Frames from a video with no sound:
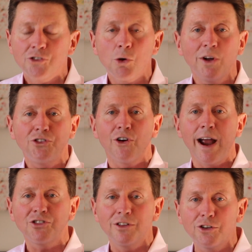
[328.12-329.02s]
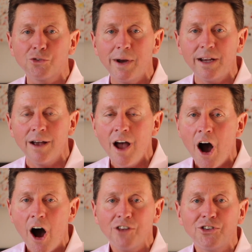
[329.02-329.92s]
So what's your action this week?
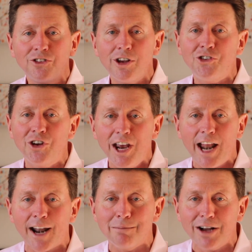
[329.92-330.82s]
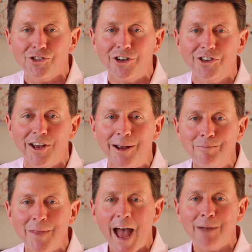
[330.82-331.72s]
I suggest you get out amongst your
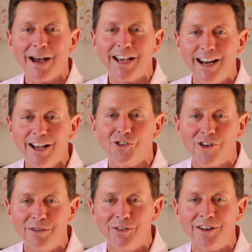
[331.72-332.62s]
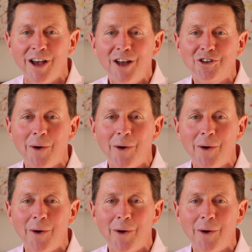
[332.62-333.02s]
team and make an extra effort